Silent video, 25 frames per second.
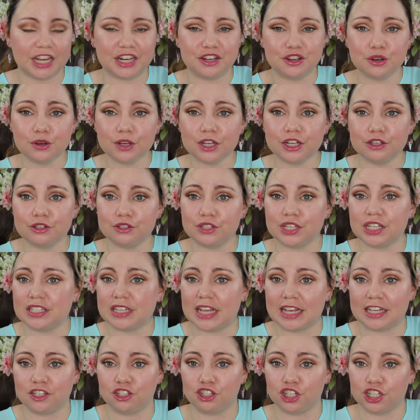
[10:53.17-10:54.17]
and you can use
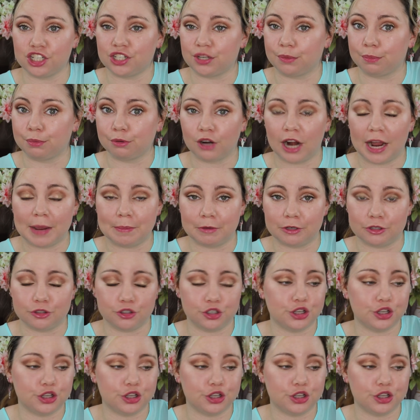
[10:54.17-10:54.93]
this as just a primer